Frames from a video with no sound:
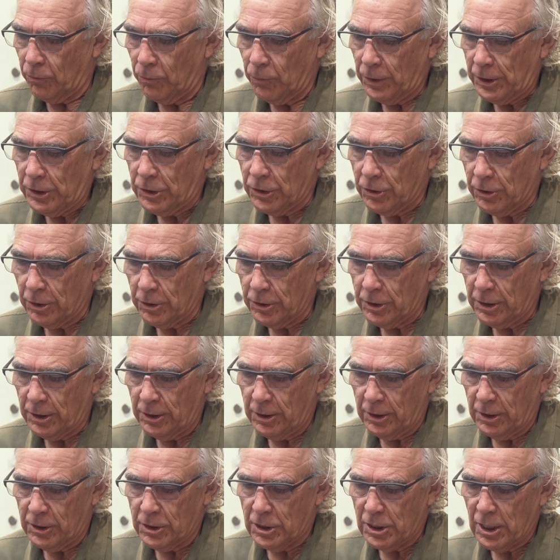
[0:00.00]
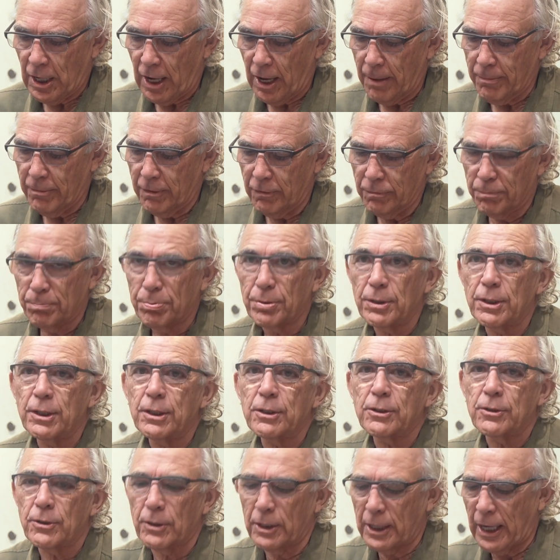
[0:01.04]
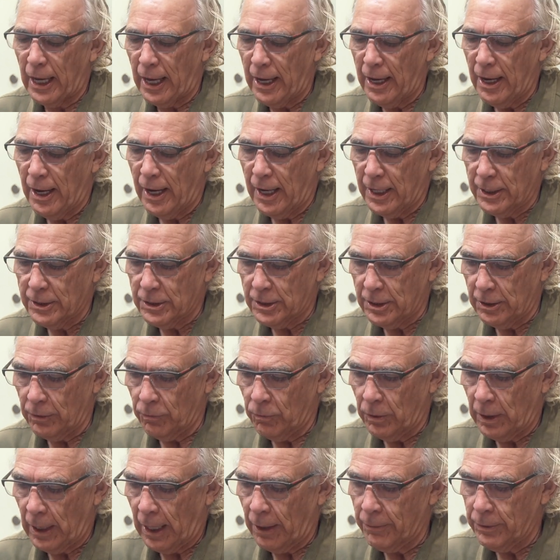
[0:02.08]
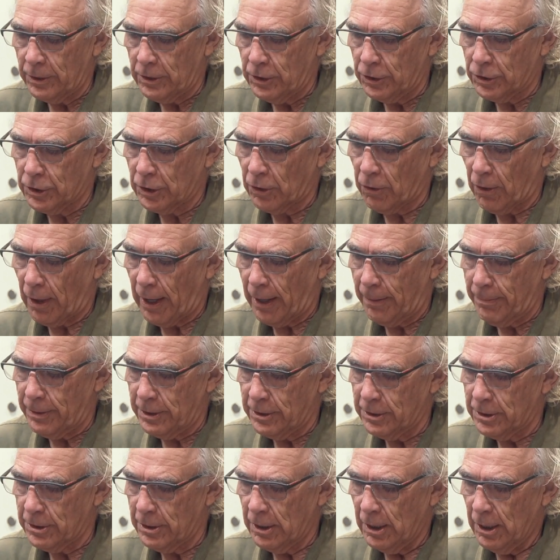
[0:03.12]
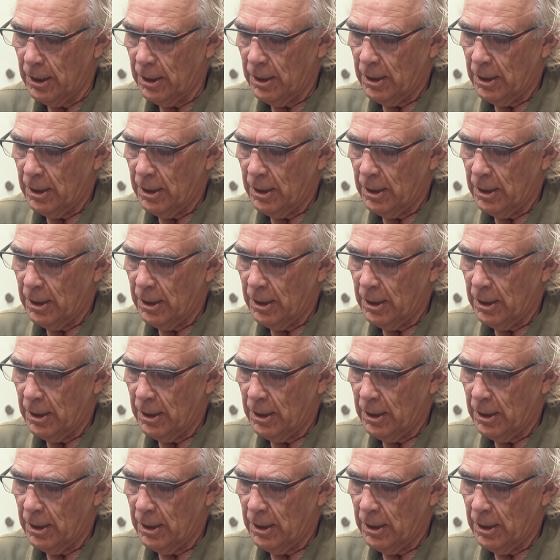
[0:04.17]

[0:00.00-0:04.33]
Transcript: research in this time of political chaos and what I would describe as